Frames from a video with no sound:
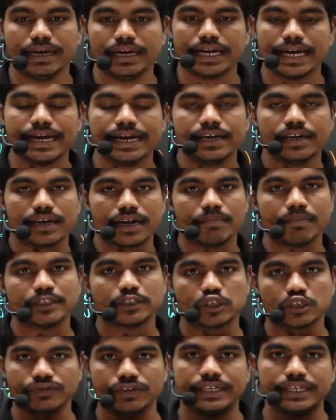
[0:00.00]
line temperature
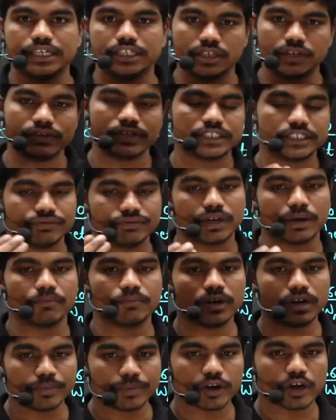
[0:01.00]
of heat addition will shift
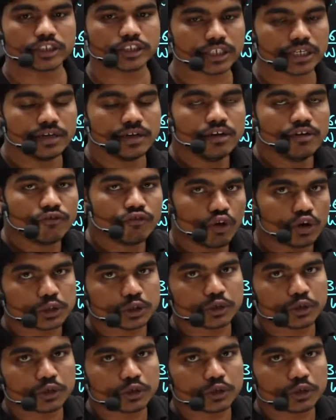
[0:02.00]
upward because 4 to